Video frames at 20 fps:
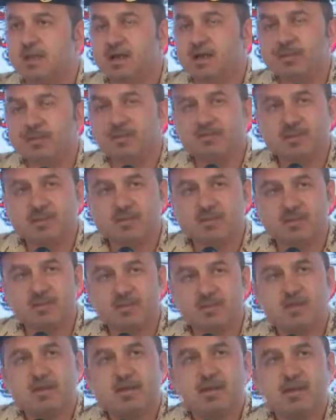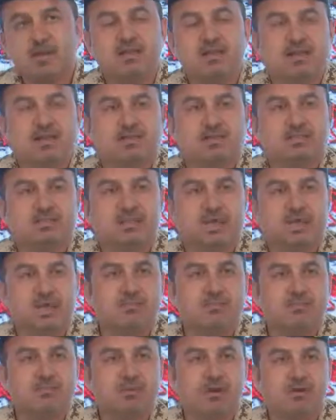aware and that
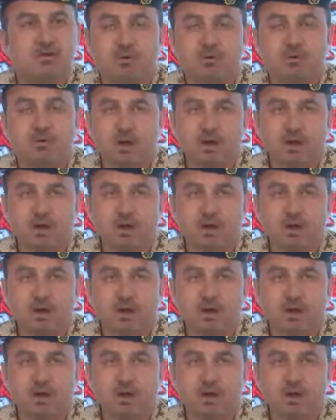our